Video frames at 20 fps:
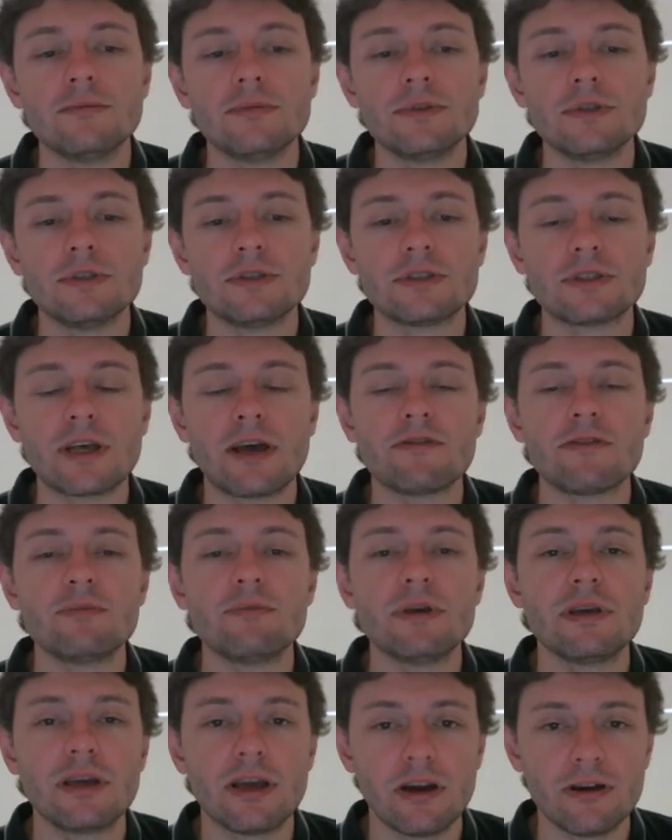just have to
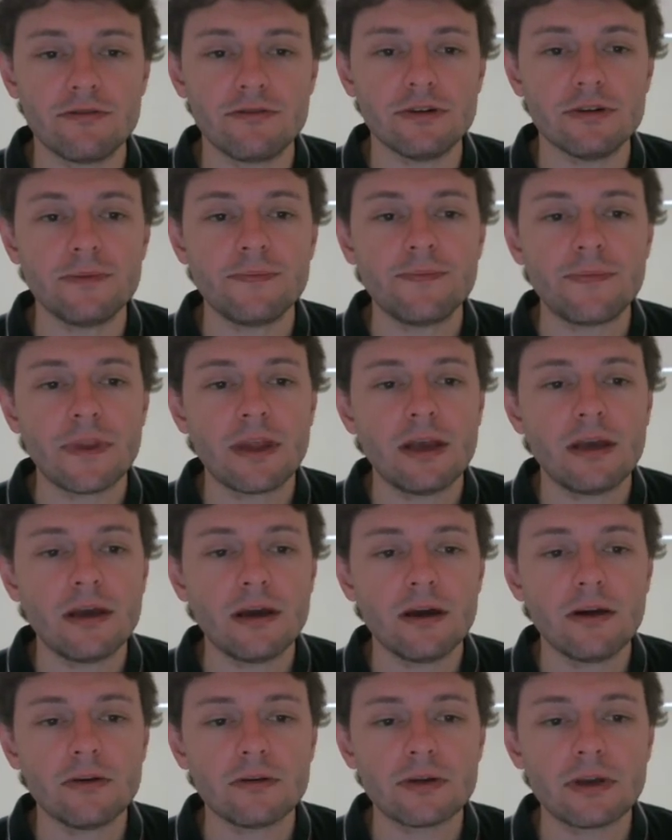be careful.
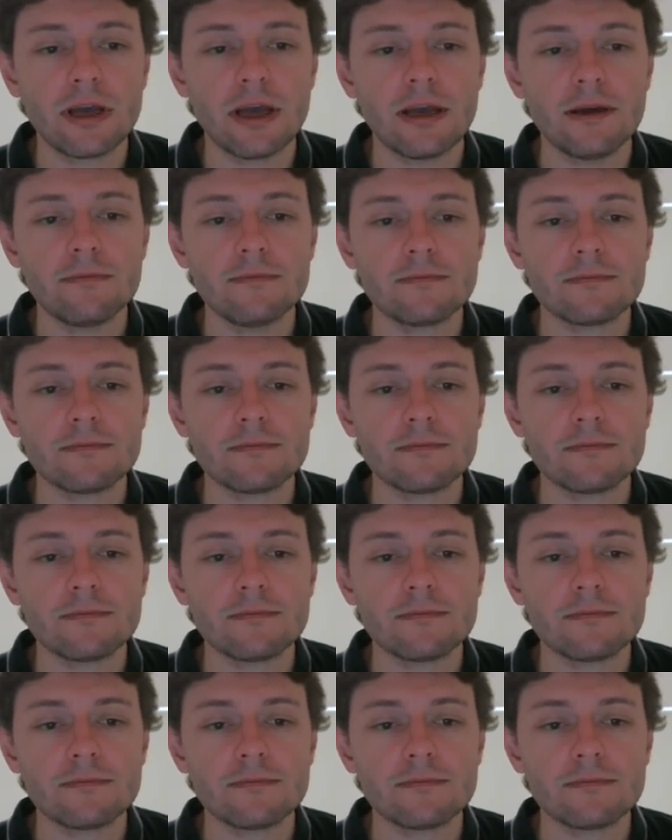Okay.